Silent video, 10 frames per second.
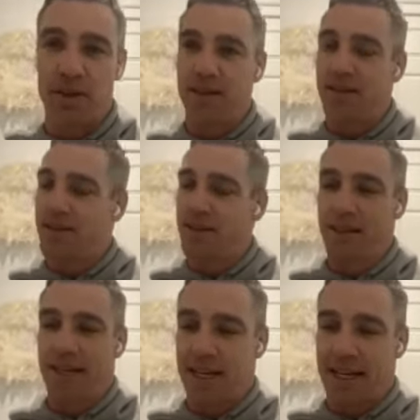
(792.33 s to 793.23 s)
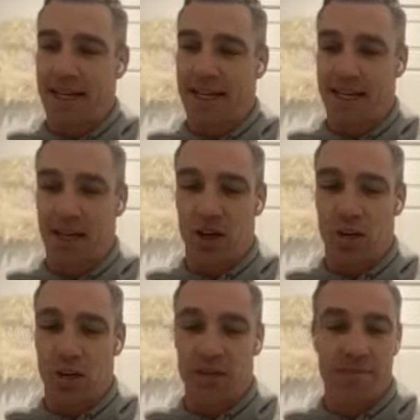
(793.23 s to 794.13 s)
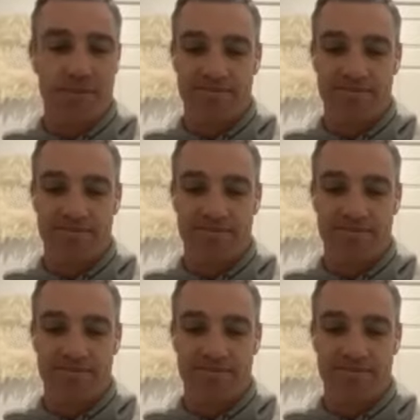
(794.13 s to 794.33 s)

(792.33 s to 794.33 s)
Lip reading: it, I would have,